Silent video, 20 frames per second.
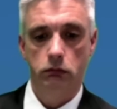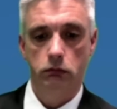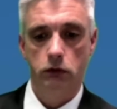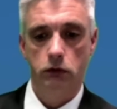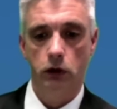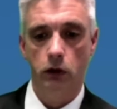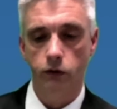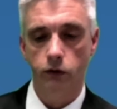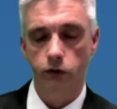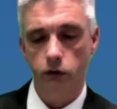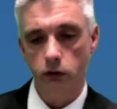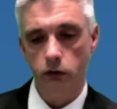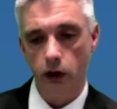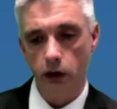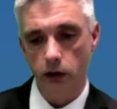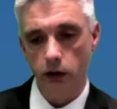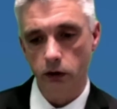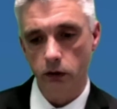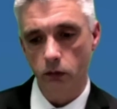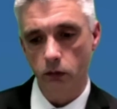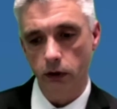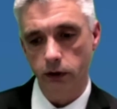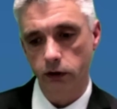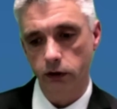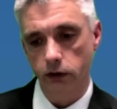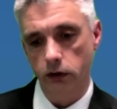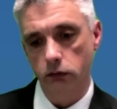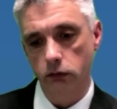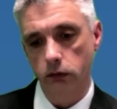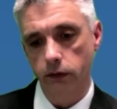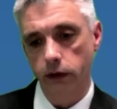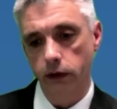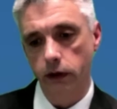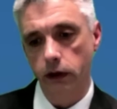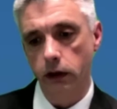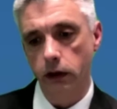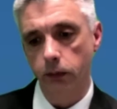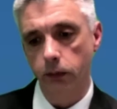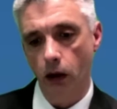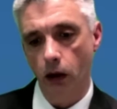Consultation went on within the
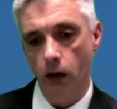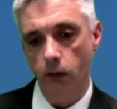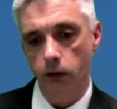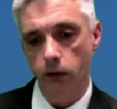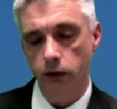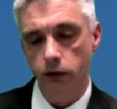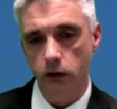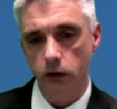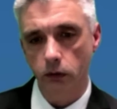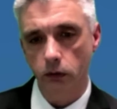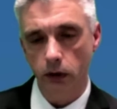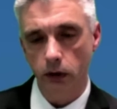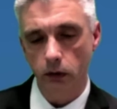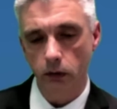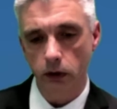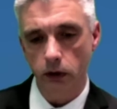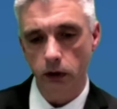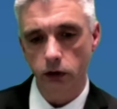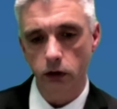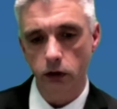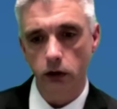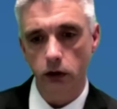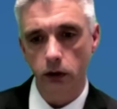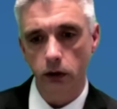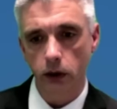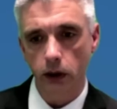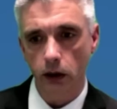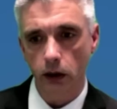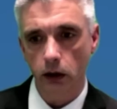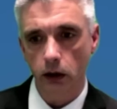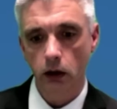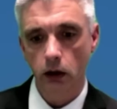department as to whether we should do it.